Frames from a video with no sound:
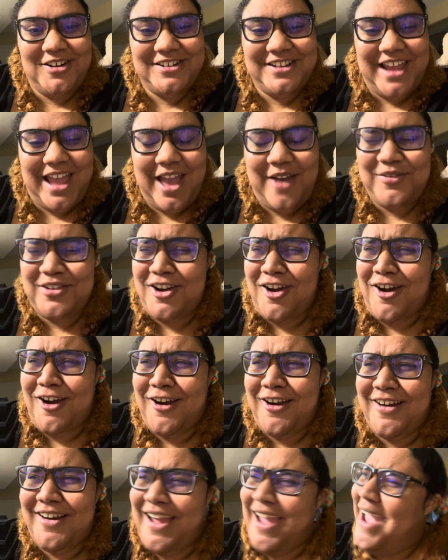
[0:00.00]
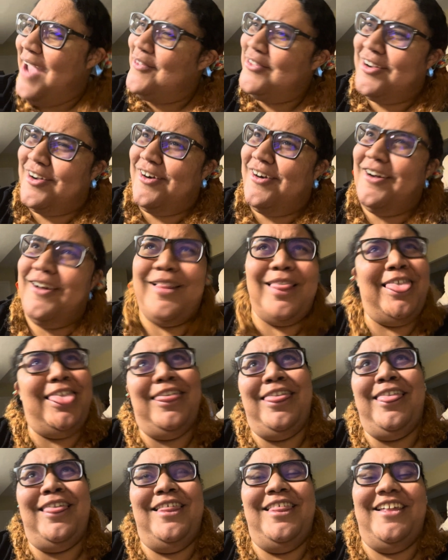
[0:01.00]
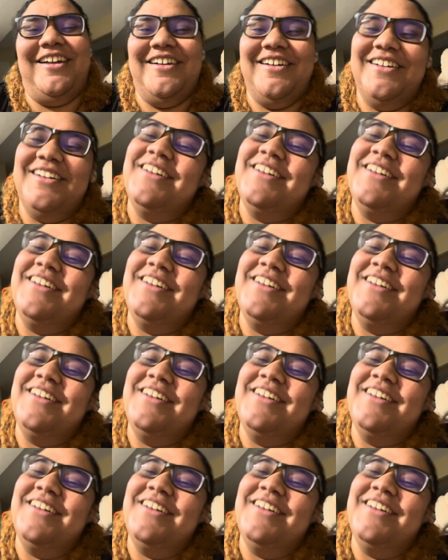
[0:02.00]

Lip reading: The avatar? Avatar. Ugh.